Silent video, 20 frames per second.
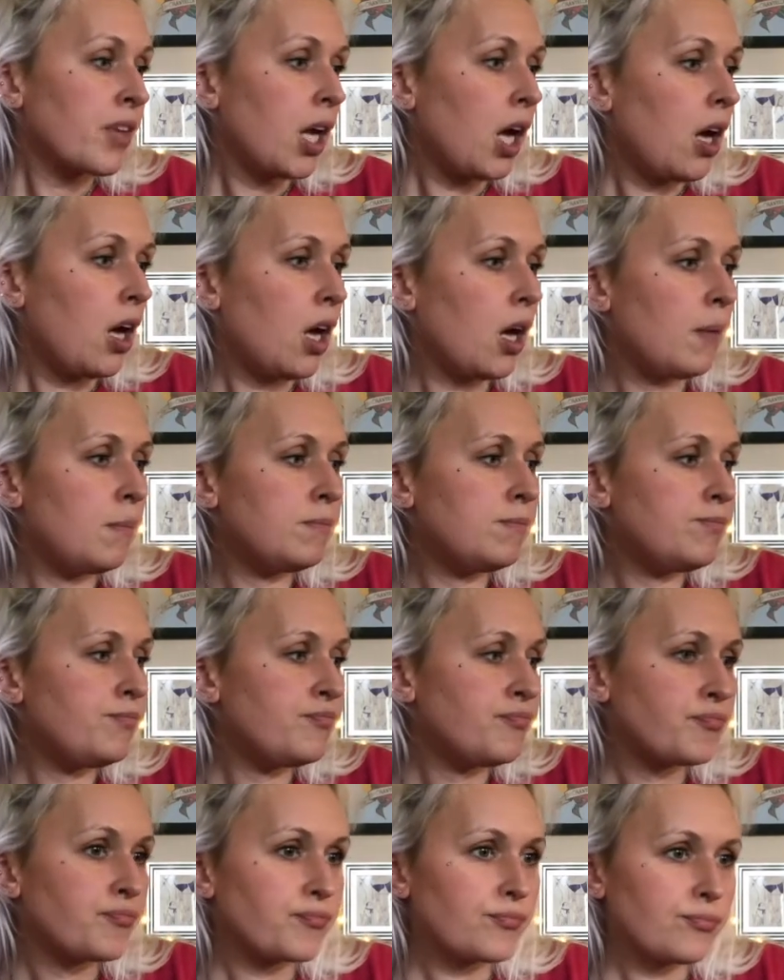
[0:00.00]

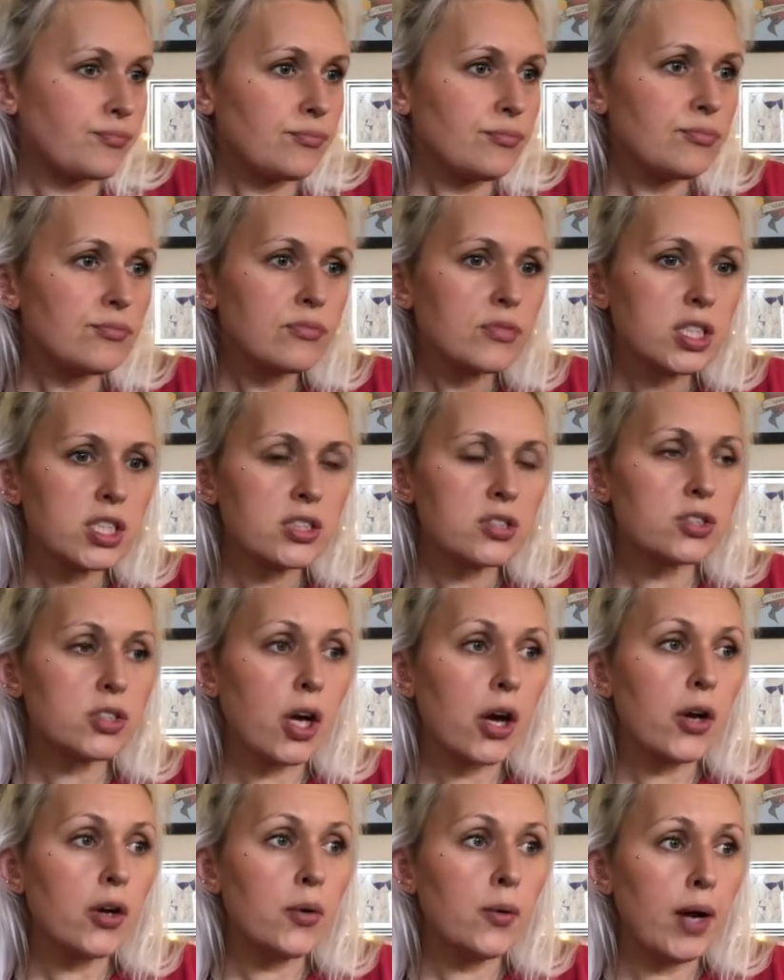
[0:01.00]

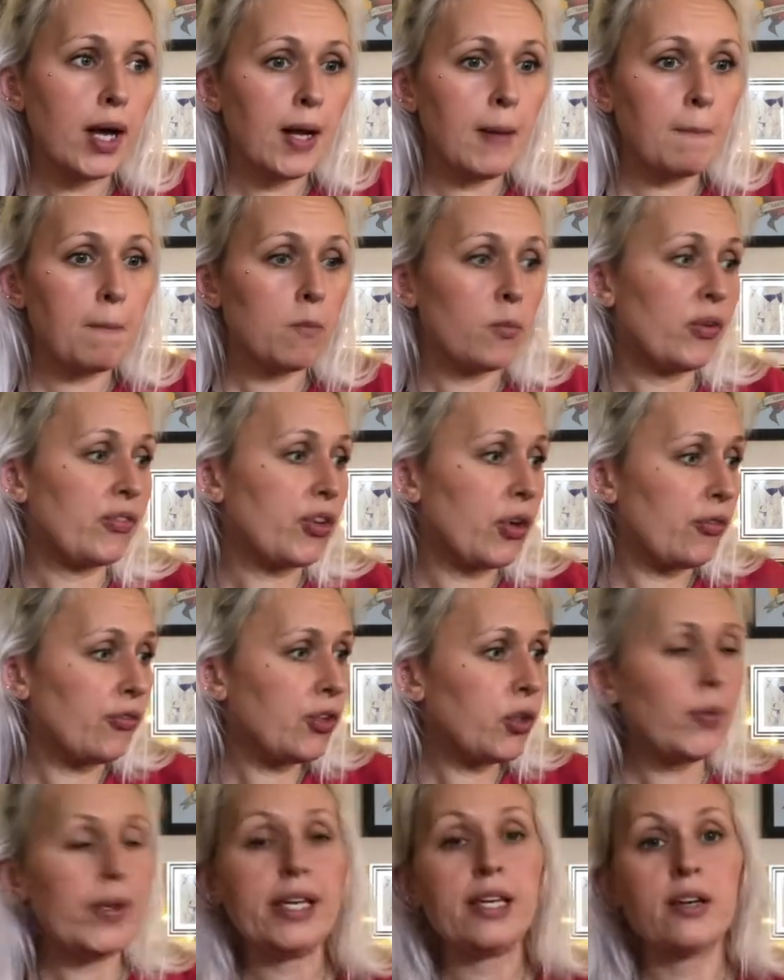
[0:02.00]
So we've got a
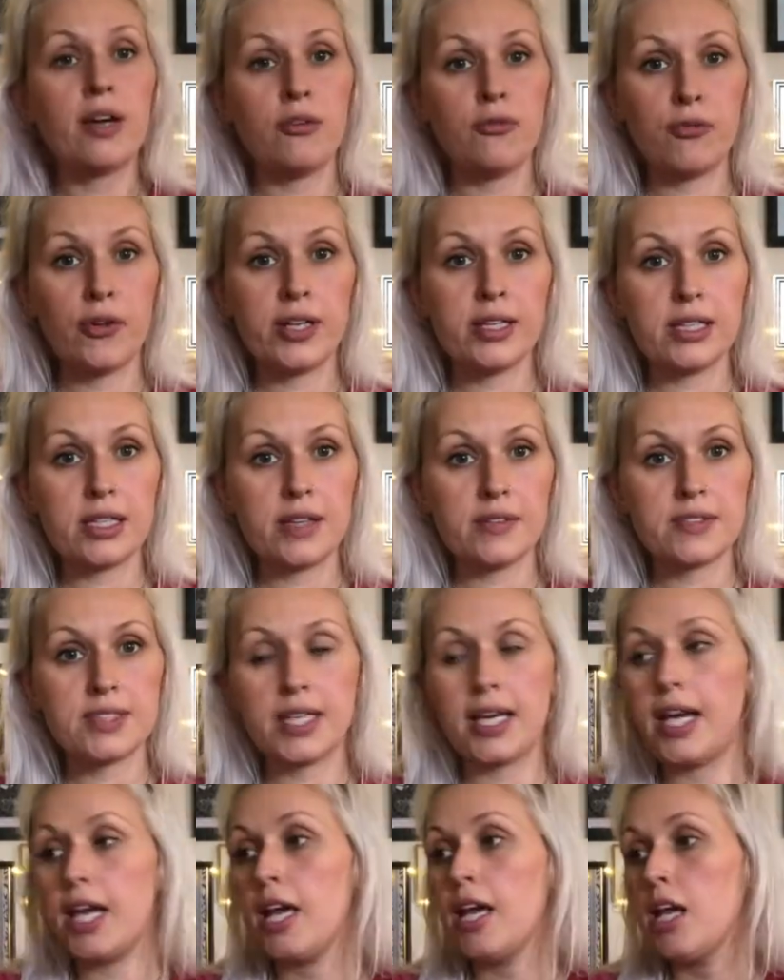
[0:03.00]
few eco-friendly gifts
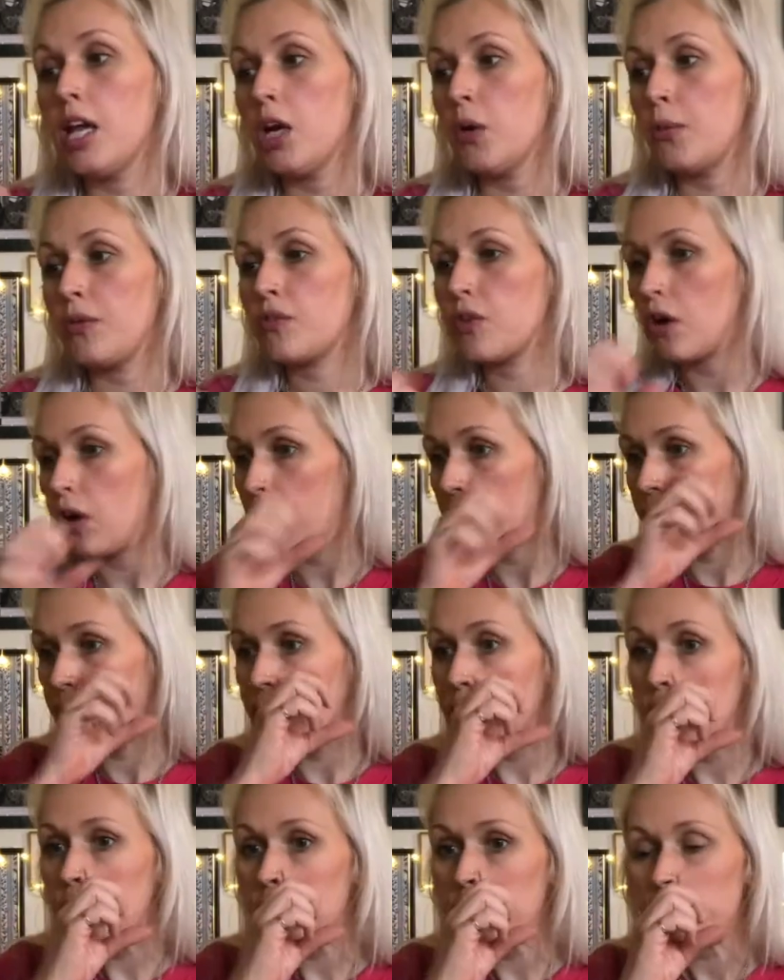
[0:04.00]
here. We've got a
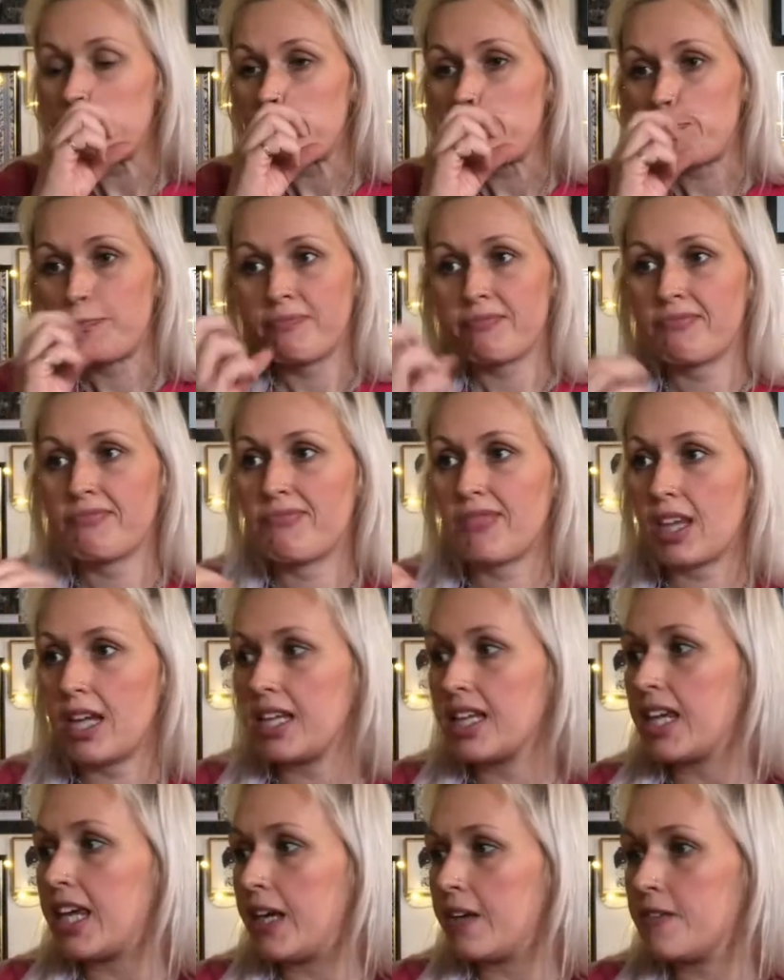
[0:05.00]
few
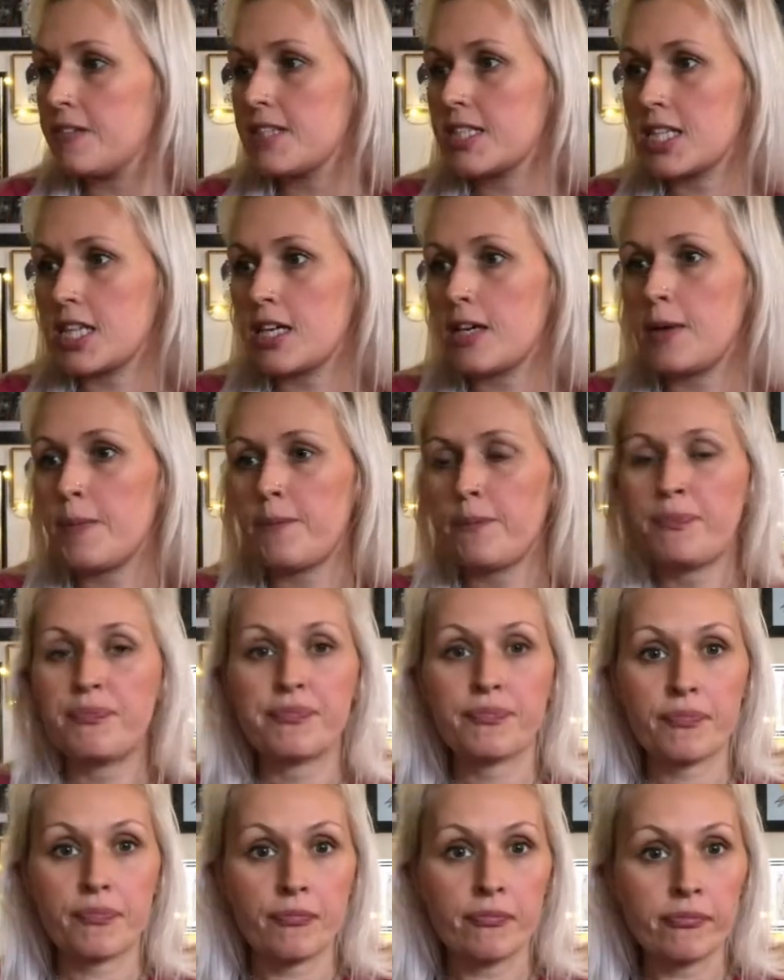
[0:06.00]
gifts that,
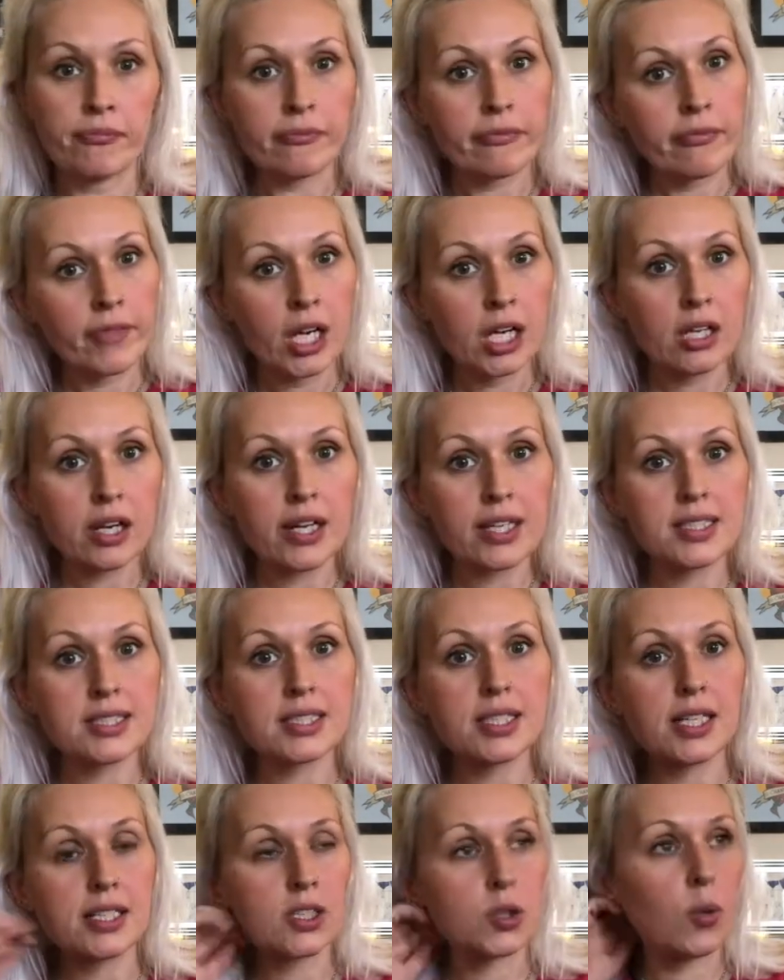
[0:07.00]
like I
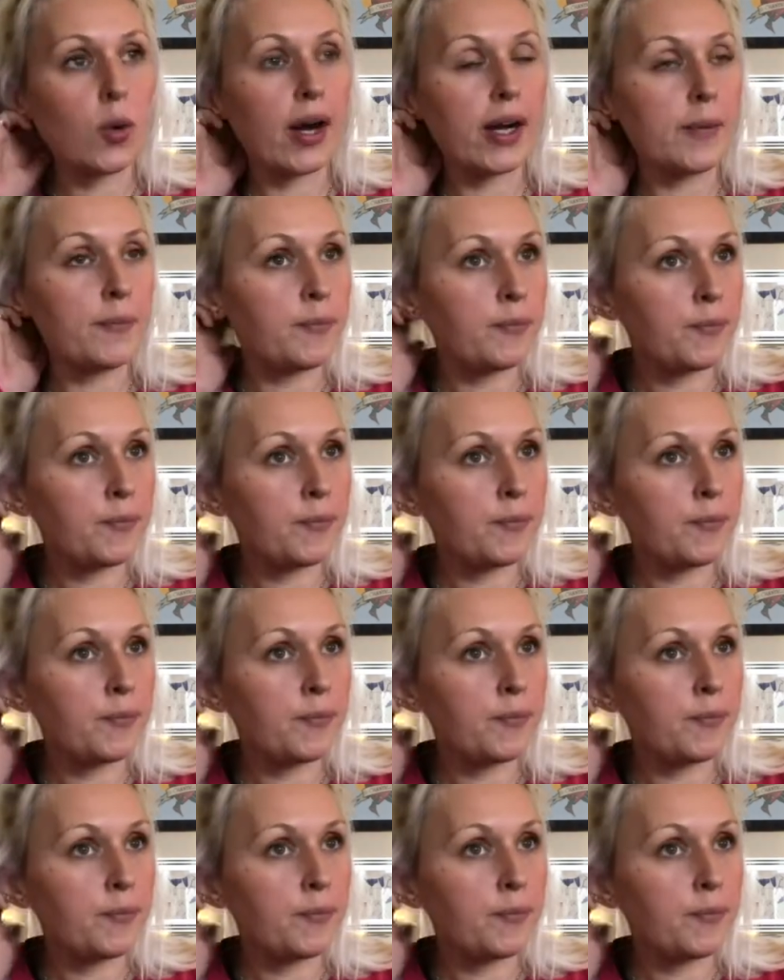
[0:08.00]
said, are quite